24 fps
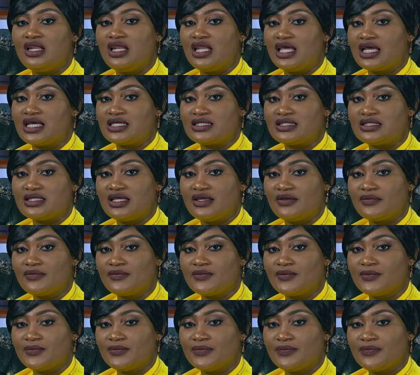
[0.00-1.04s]
legacy.
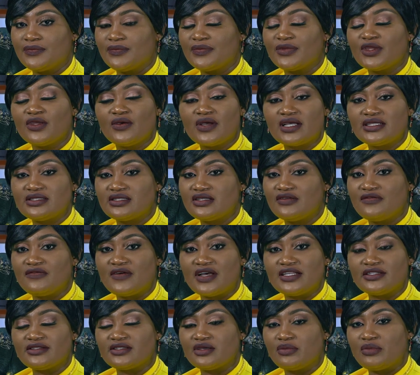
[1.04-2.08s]
You can still
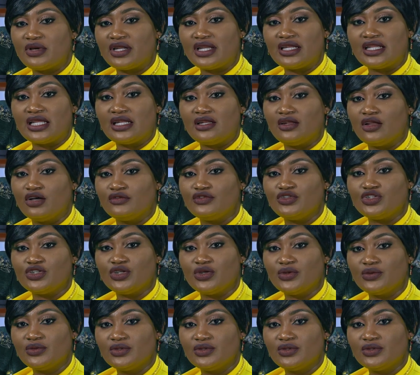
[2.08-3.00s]
find somebody that loves you.